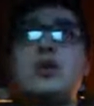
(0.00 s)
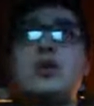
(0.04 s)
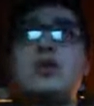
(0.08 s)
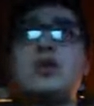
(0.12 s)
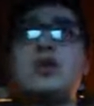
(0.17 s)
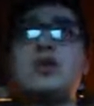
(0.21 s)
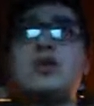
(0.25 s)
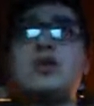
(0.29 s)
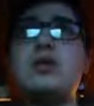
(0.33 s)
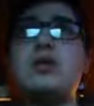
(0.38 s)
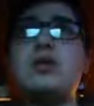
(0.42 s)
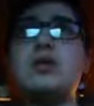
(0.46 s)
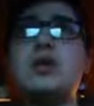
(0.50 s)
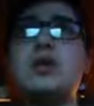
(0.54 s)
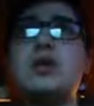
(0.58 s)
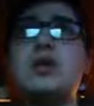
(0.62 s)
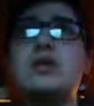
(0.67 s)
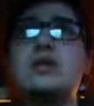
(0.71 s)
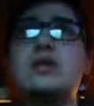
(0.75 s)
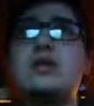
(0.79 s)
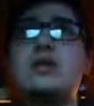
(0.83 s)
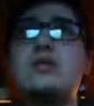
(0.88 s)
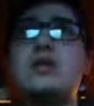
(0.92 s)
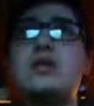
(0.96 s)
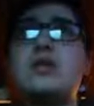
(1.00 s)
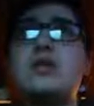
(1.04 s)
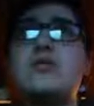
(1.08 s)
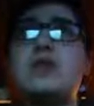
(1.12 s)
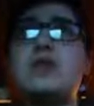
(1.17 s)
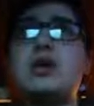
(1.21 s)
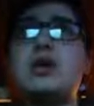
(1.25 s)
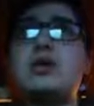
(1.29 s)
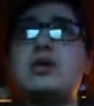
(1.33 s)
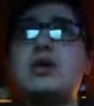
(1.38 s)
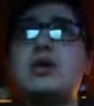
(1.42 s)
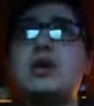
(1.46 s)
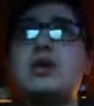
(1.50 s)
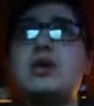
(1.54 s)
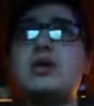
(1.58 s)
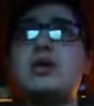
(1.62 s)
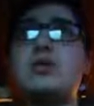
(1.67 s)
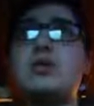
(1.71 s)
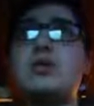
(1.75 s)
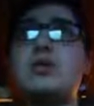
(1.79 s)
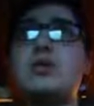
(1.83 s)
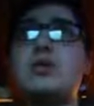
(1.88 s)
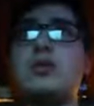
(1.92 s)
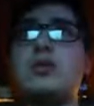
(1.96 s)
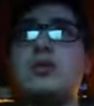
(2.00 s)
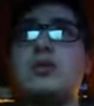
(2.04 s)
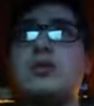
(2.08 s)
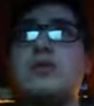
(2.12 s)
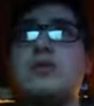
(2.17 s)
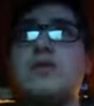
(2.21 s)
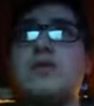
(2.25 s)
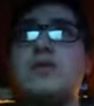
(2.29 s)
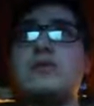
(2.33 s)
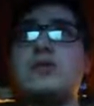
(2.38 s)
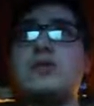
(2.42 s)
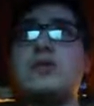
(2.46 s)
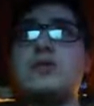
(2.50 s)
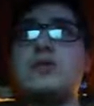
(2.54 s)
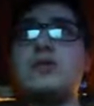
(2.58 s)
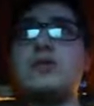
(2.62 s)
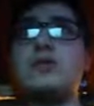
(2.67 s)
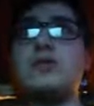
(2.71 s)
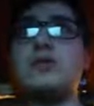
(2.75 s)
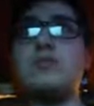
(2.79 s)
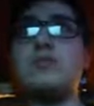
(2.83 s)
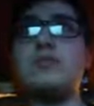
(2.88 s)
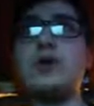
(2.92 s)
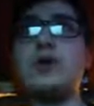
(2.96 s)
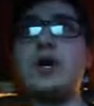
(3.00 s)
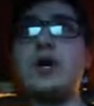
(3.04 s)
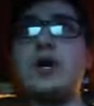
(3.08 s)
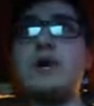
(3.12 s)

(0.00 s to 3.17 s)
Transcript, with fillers: There's not much I can do,